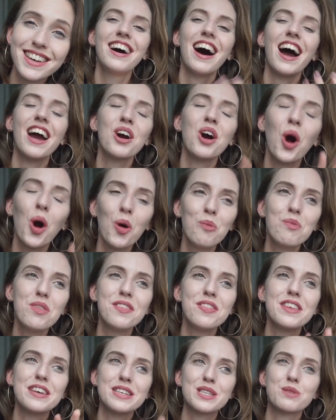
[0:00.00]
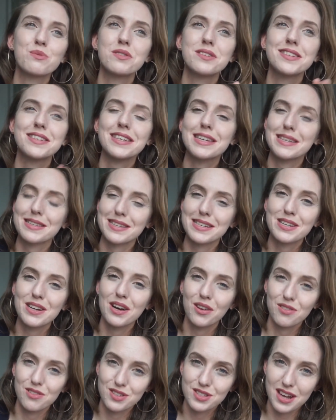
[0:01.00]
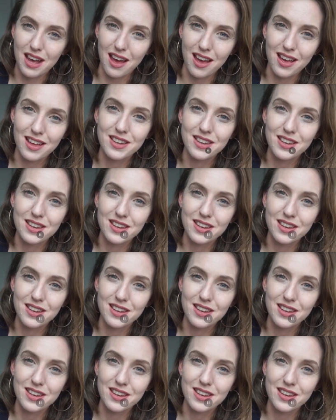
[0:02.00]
I hope that this was easy to understand.